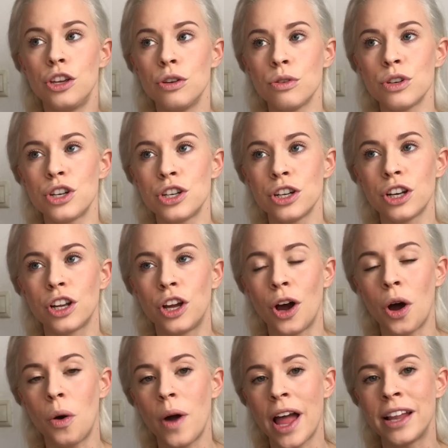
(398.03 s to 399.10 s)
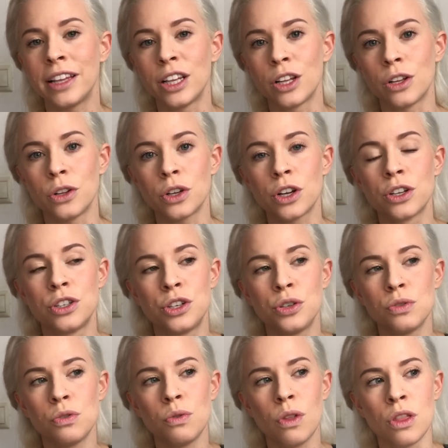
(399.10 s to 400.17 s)
you should go and look
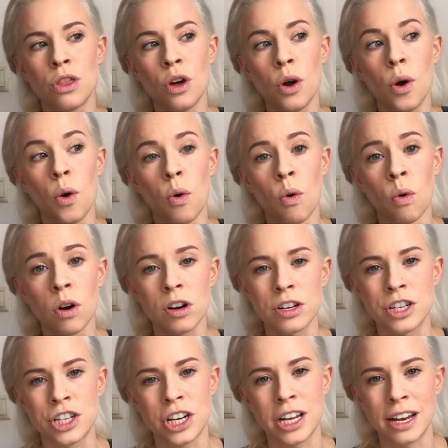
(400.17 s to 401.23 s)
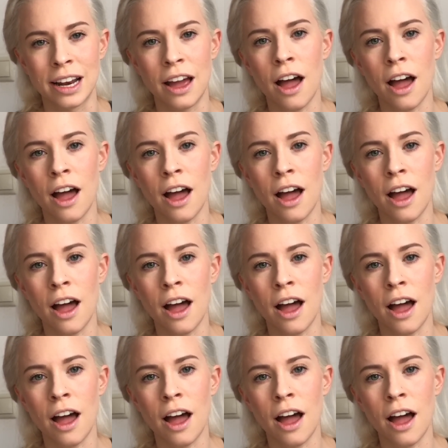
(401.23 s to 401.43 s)
to the origin